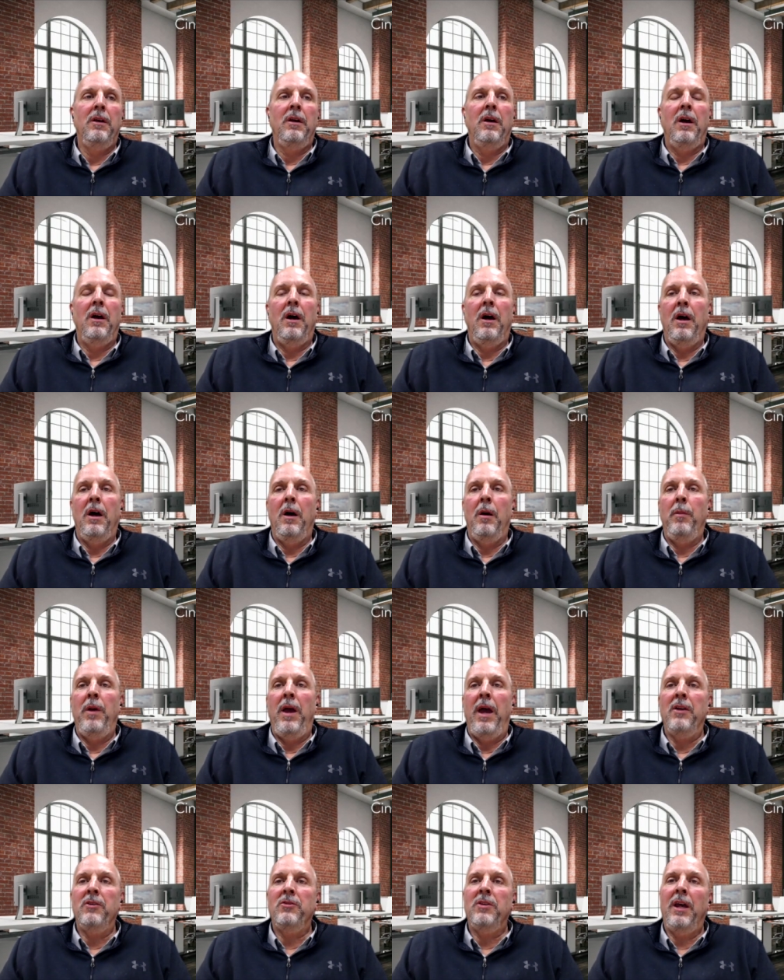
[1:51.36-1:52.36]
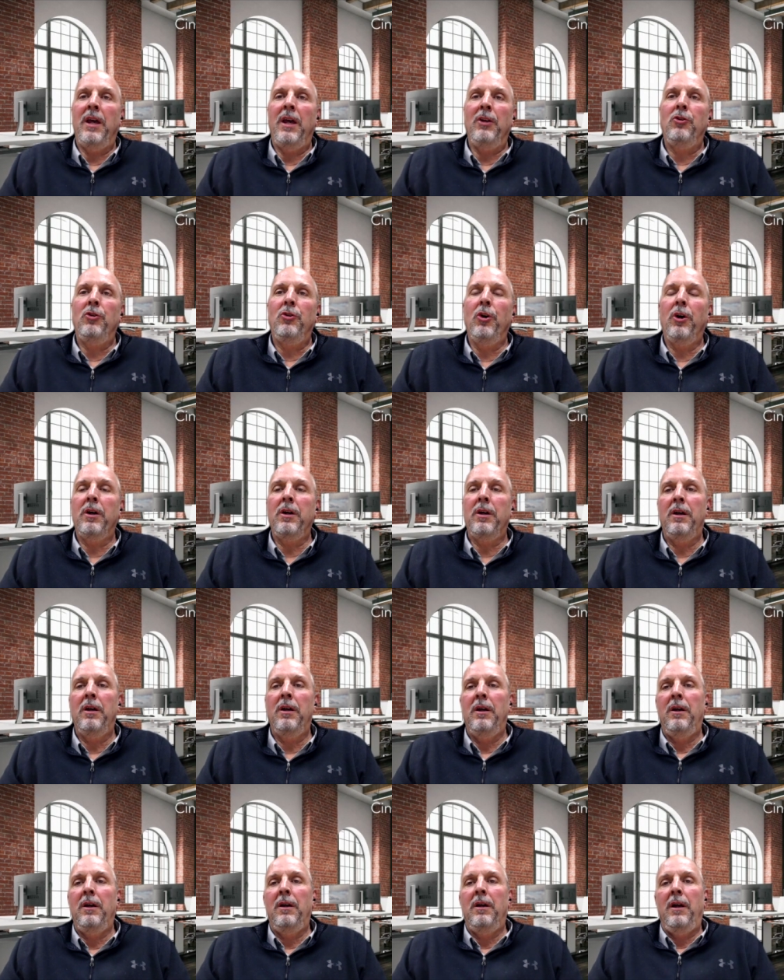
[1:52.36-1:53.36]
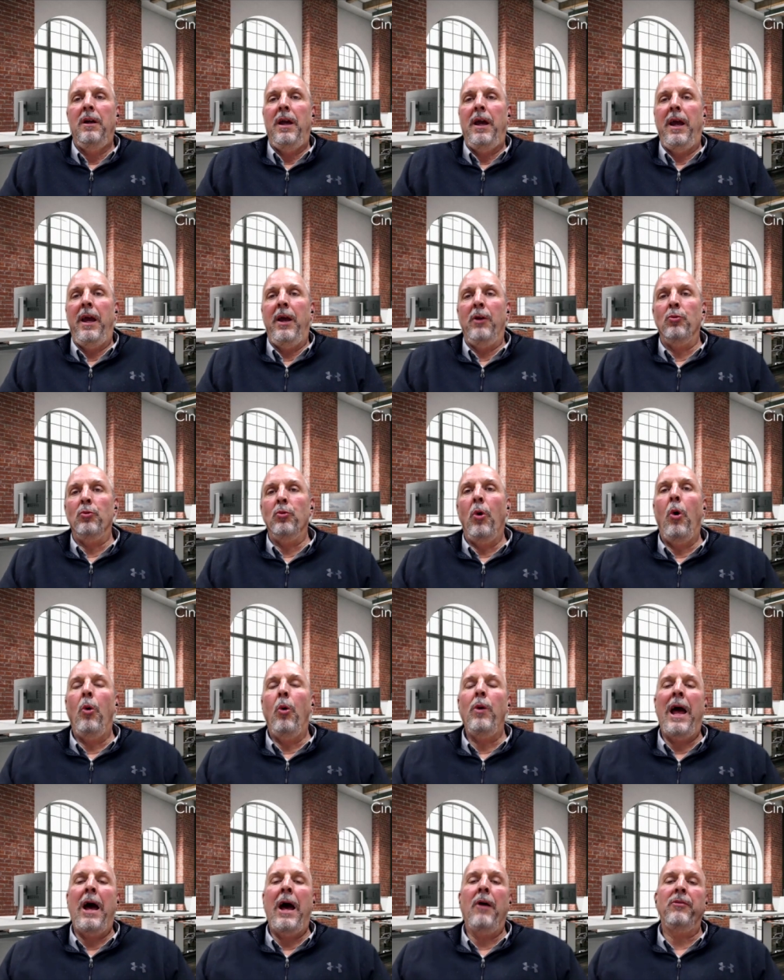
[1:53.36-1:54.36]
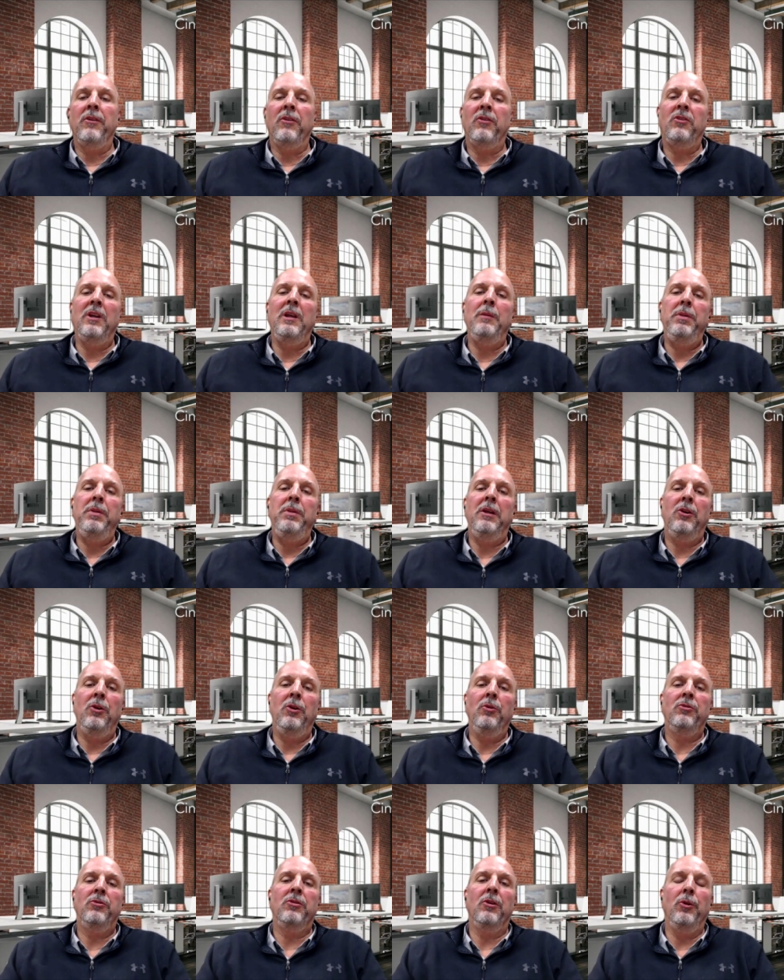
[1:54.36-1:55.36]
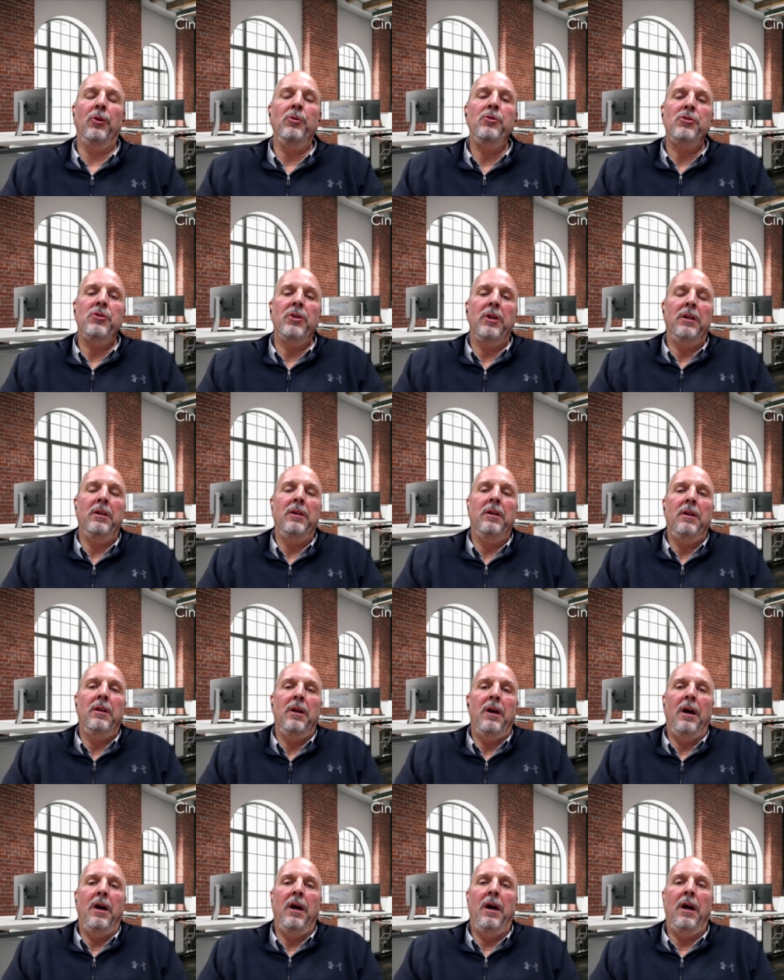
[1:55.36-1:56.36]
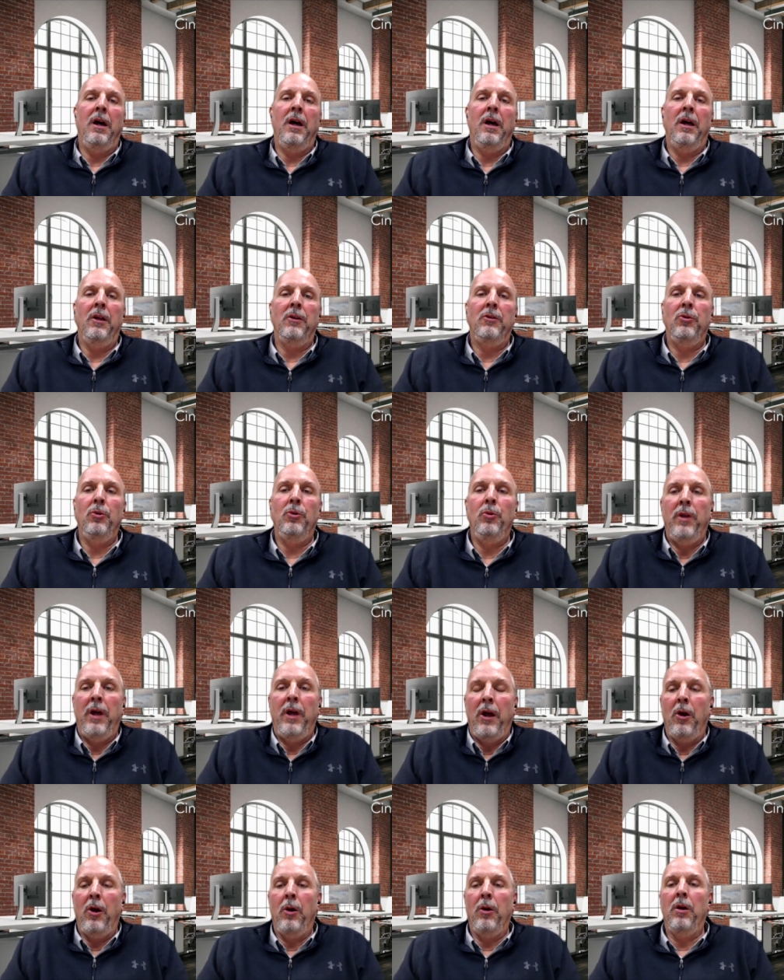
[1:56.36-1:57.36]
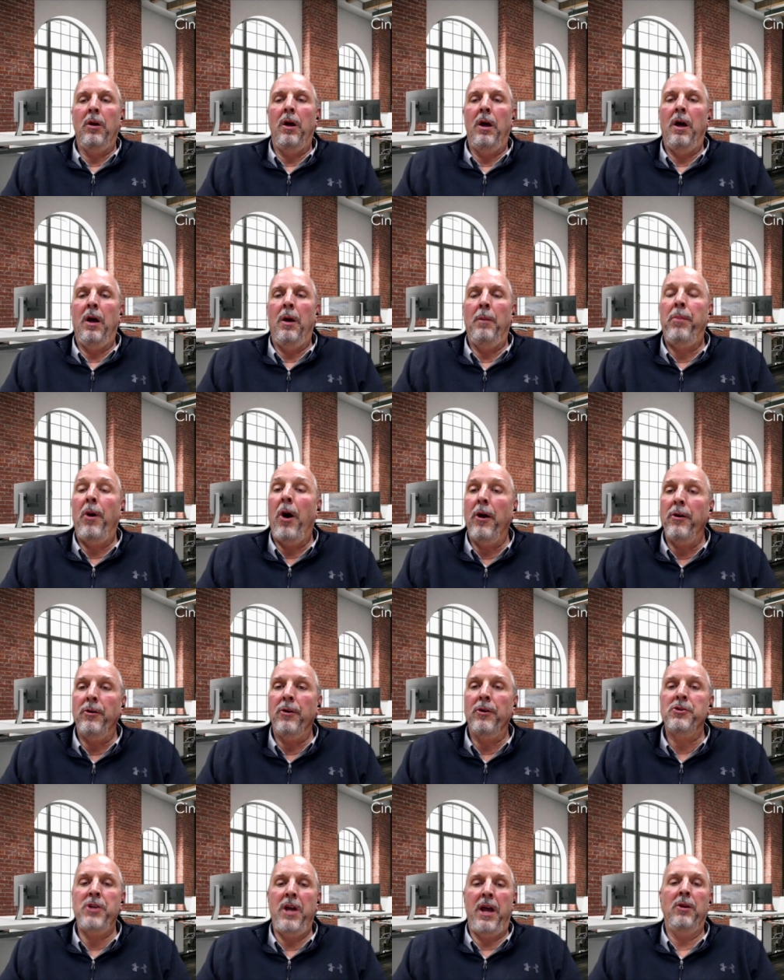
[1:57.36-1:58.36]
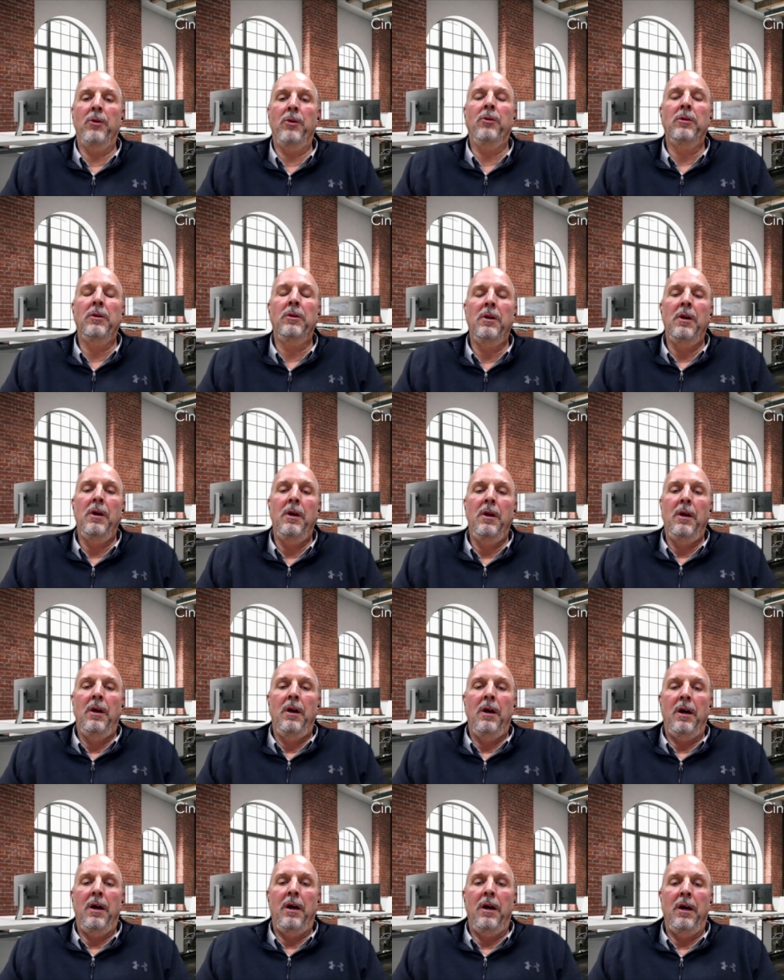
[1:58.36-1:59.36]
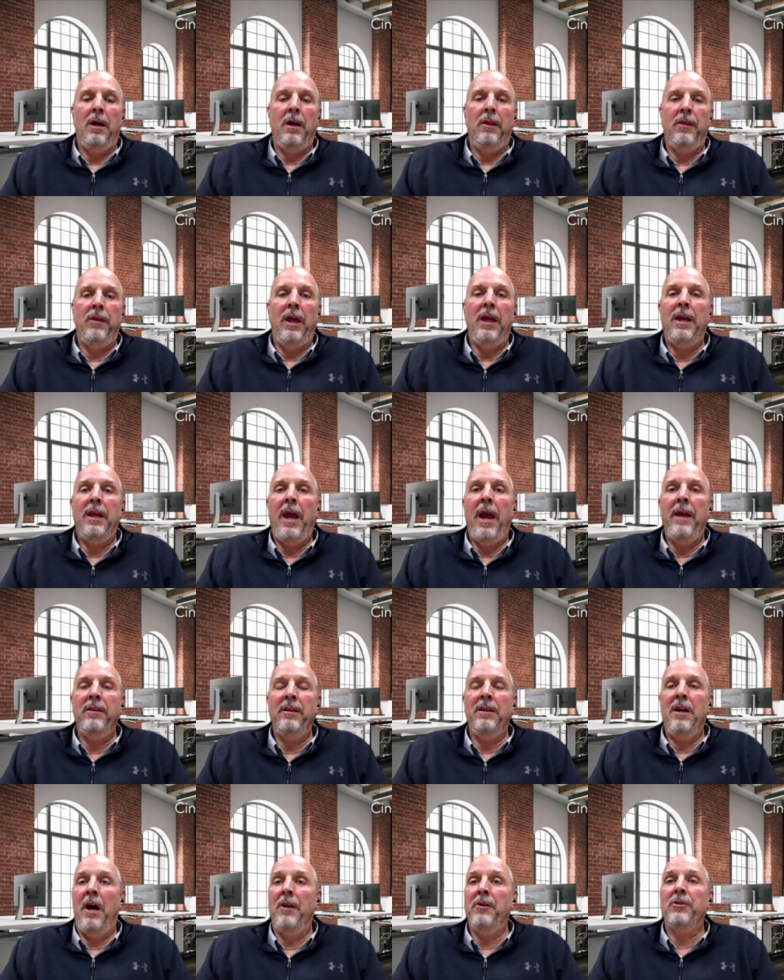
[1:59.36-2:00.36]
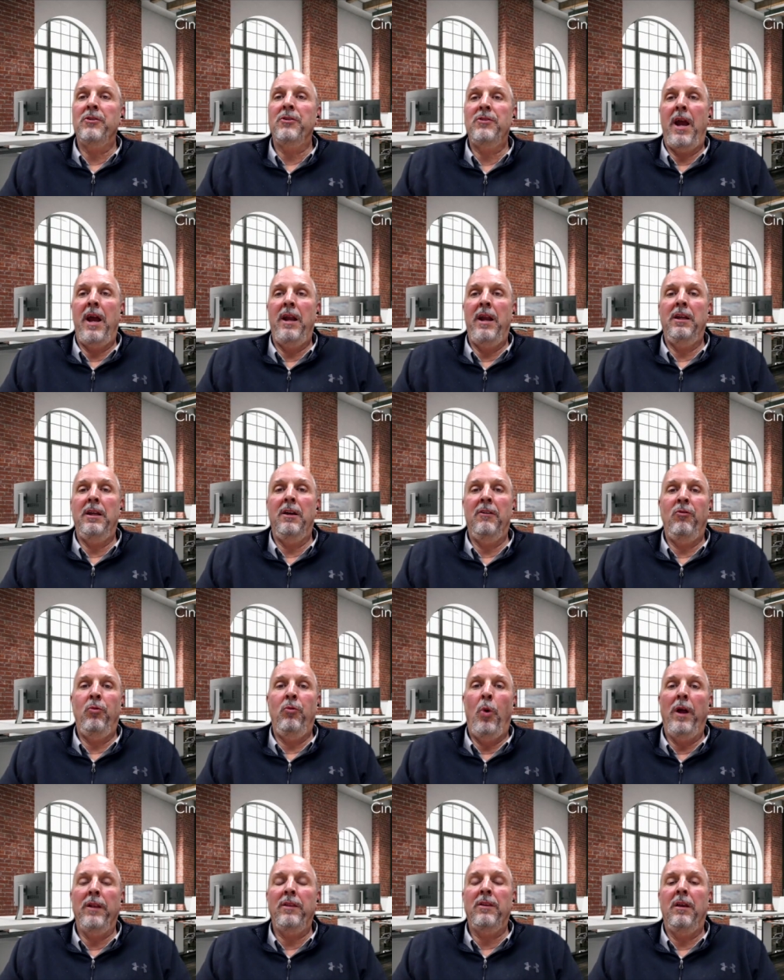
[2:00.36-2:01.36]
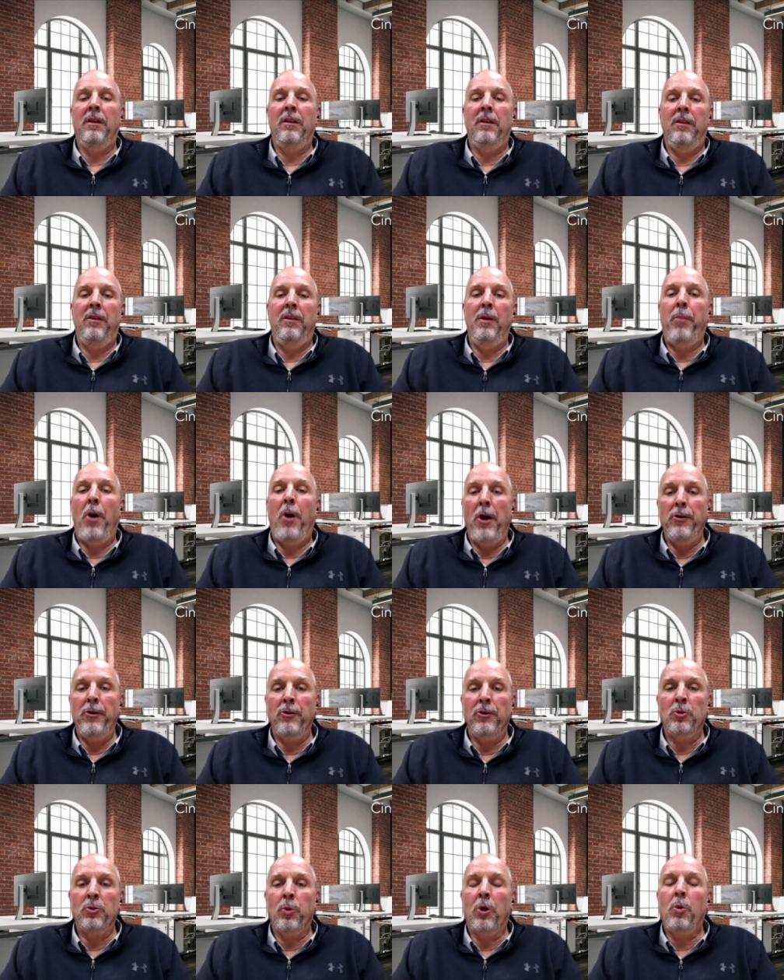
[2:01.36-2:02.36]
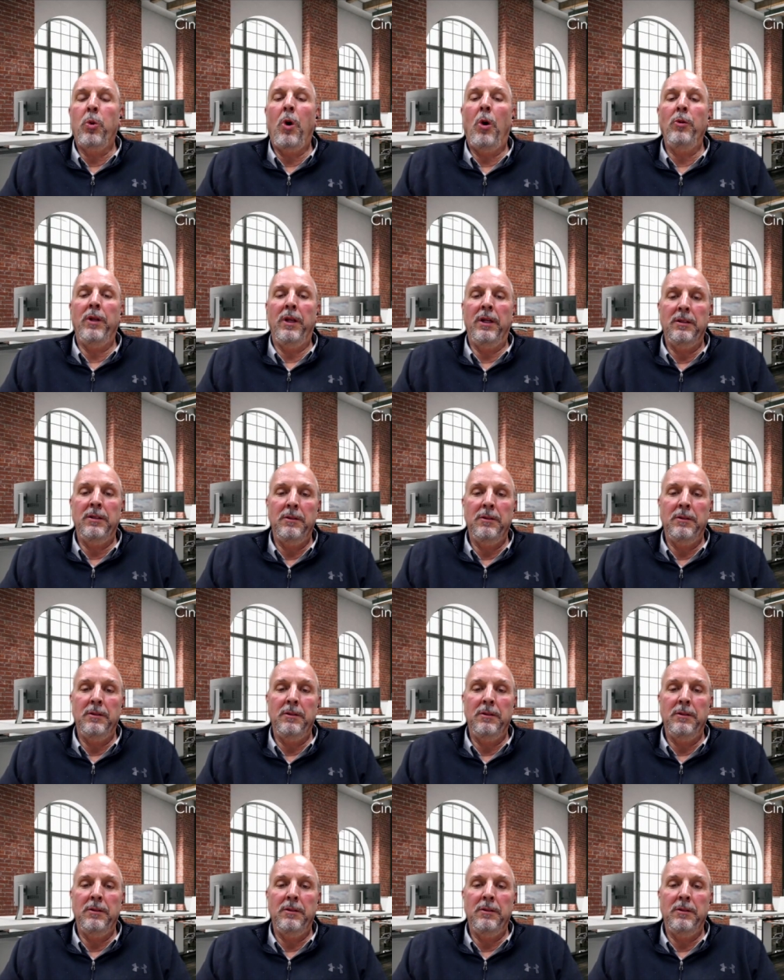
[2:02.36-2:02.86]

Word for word: um, as they took and rolled out the CPQ solution uh, to their uh, partner channel, uh, they gained an understanding of what the partners were quoting.